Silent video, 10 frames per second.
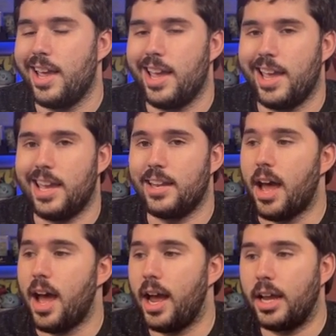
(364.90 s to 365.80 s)
and
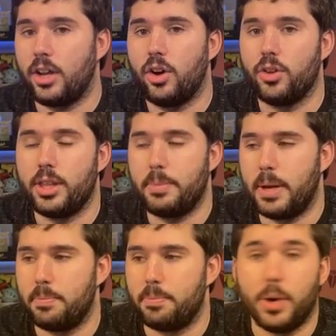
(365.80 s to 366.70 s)
I called them
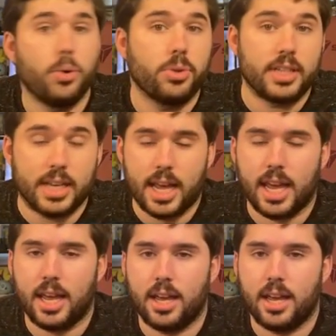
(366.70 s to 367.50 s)
up both today,